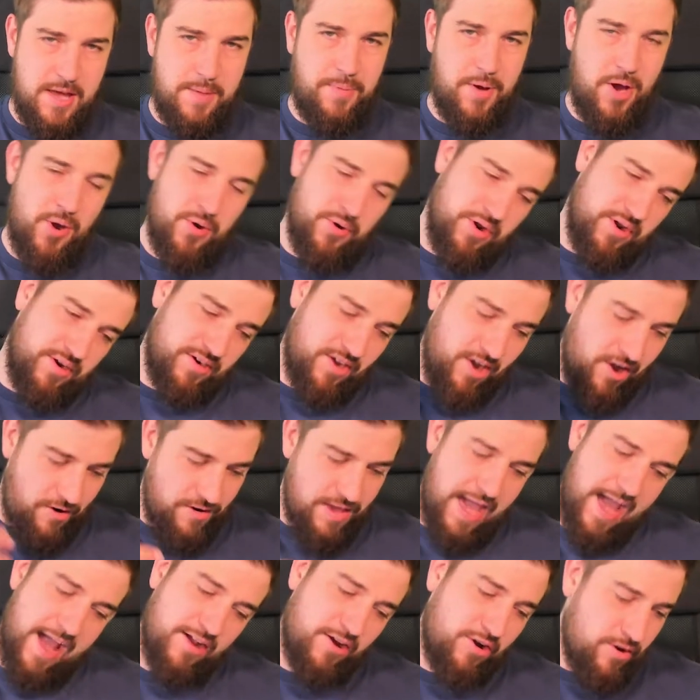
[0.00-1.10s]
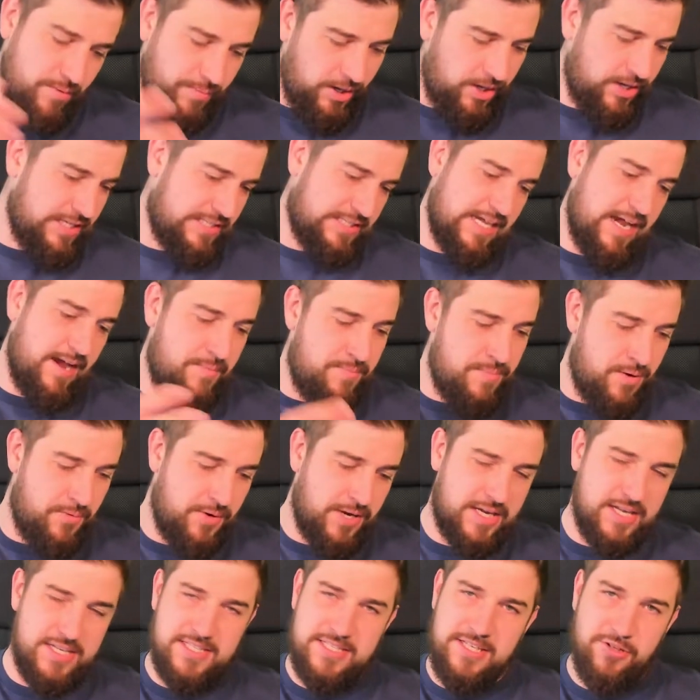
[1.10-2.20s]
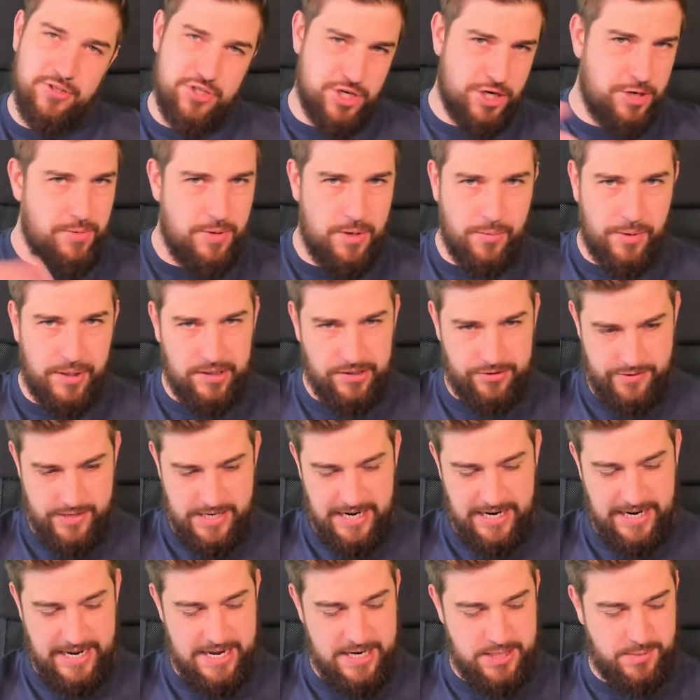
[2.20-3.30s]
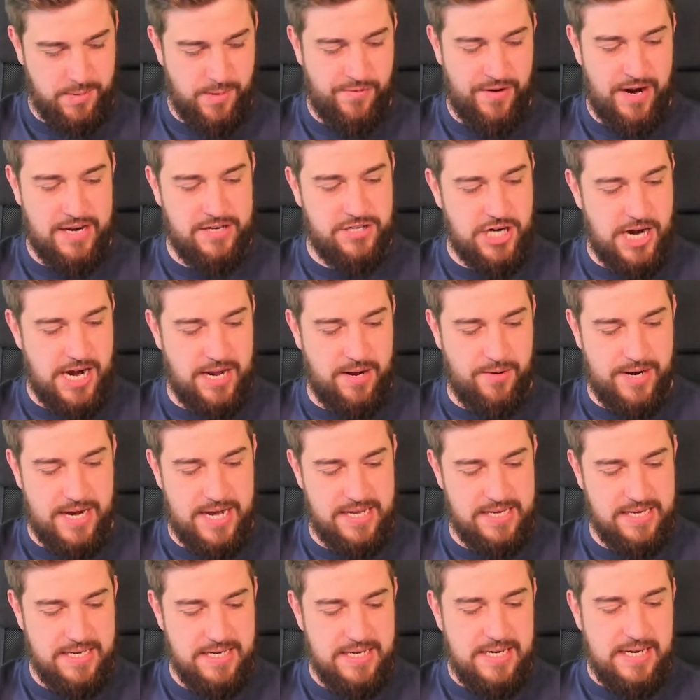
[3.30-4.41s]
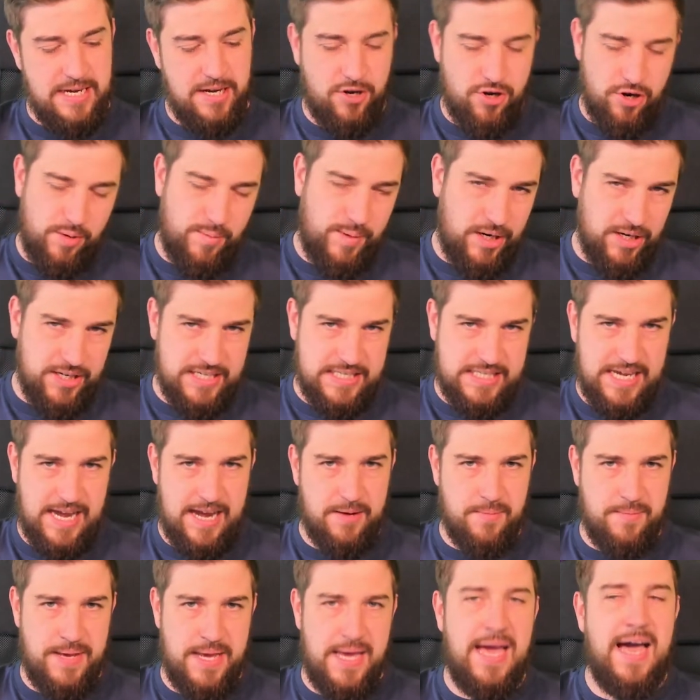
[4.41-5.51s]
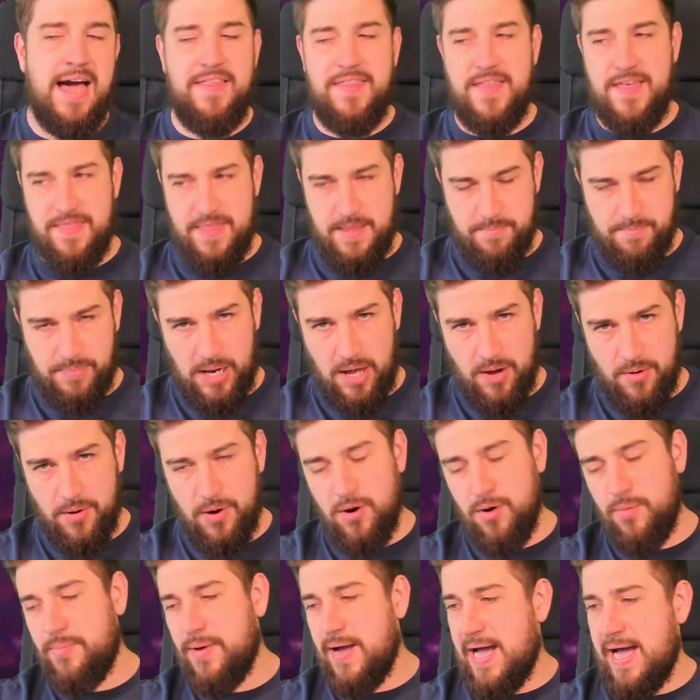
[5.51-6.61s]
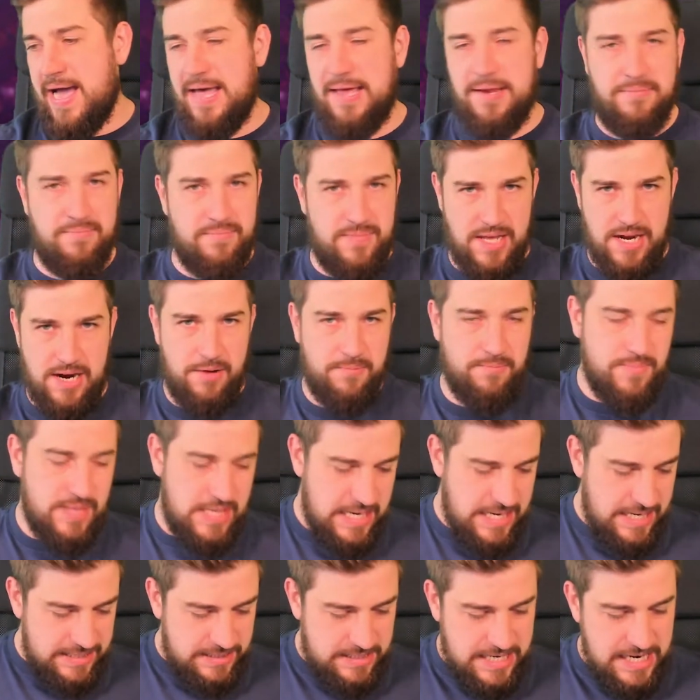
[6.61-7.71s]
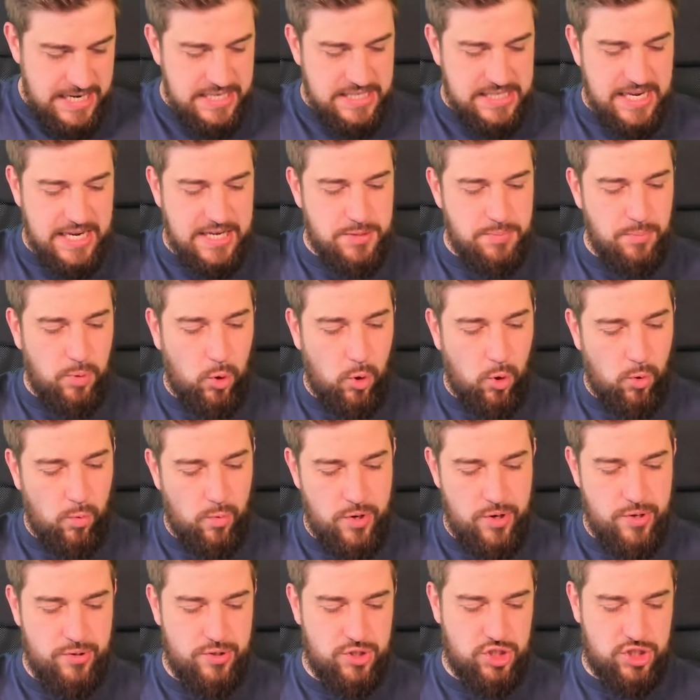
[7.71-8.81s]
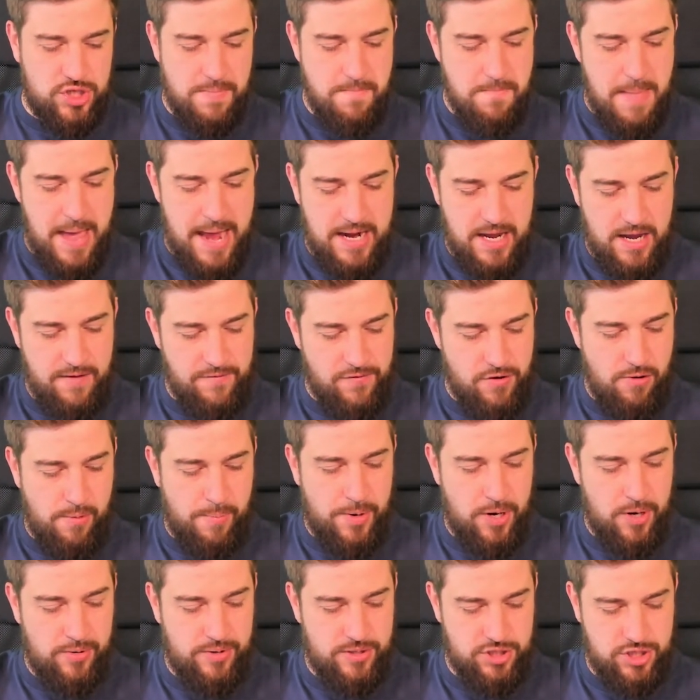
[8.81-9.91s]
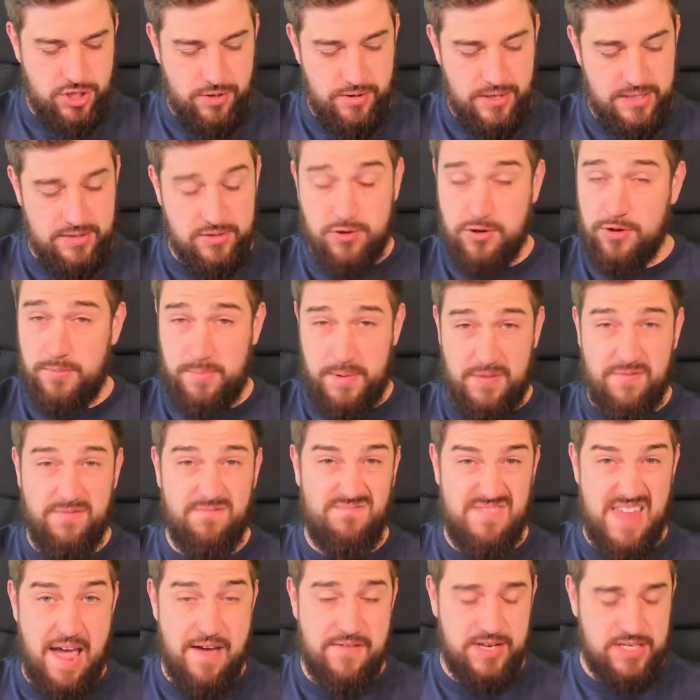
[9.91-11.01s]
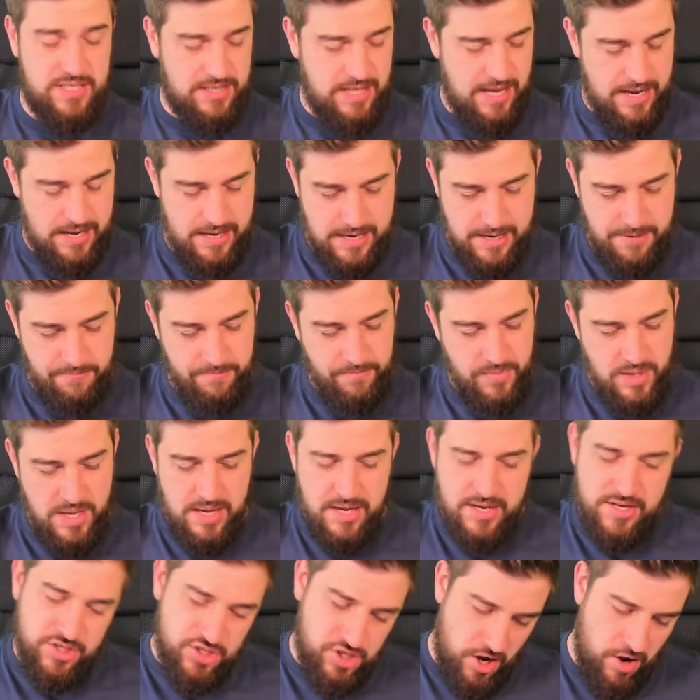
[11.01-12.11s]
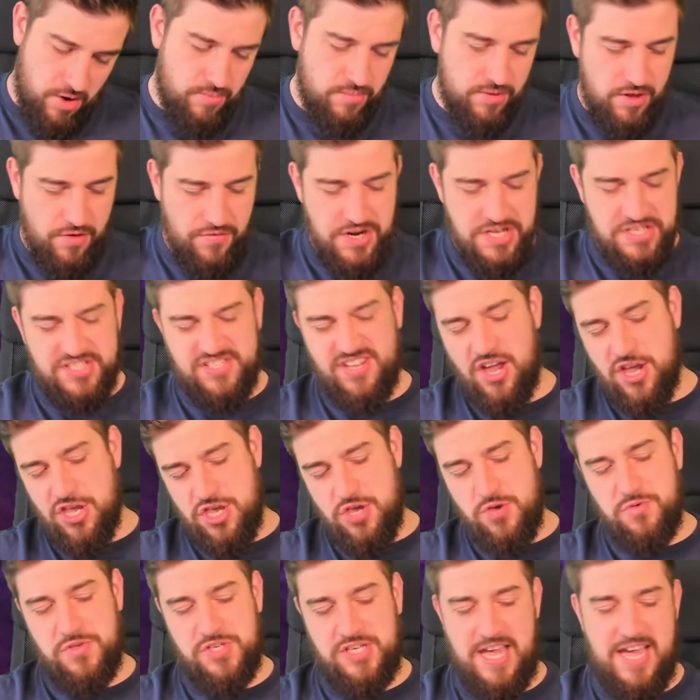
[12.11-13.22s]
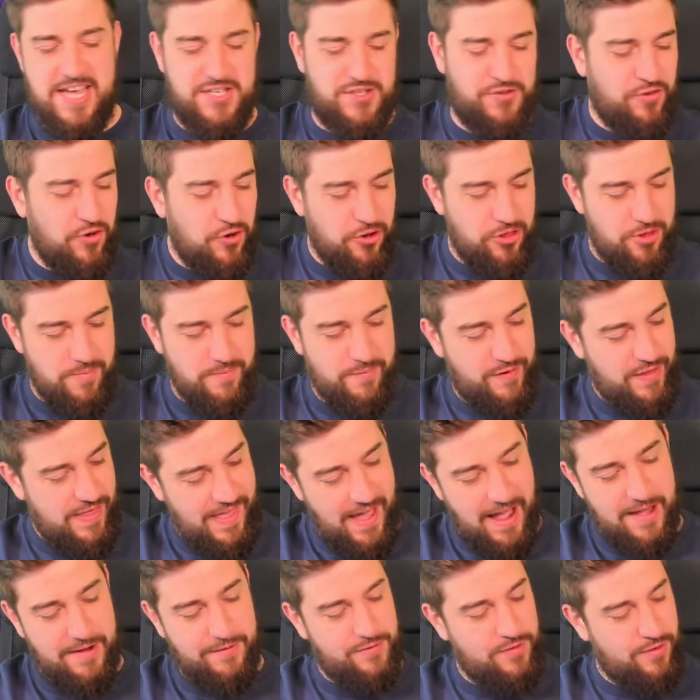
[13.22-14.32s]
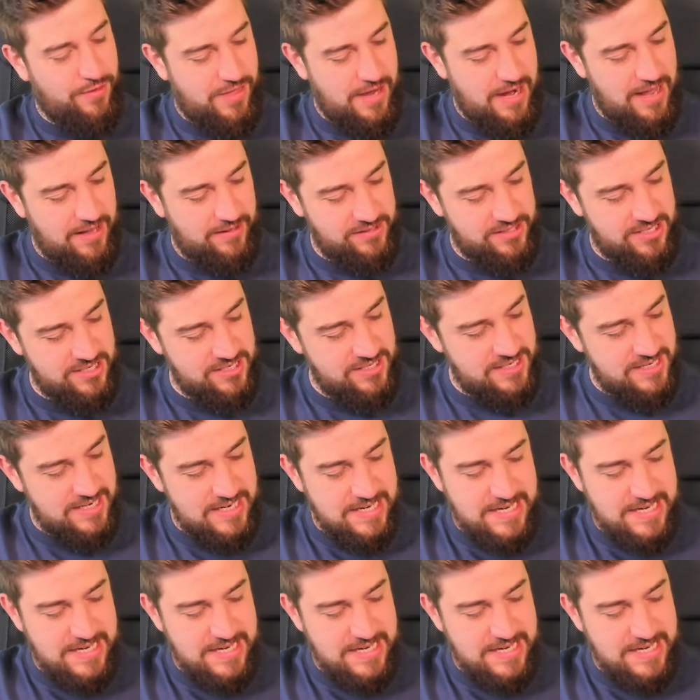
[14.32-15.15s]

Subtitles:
the opponent, go, yeah, come on, attack me. We can still shoot you while you're in engagement range anyway. Come on, attack me. And then they blow up and, you know, D6 mortal wounds to many of your opponent's units could be devastating. So there is a use case for them for that, if nothing else.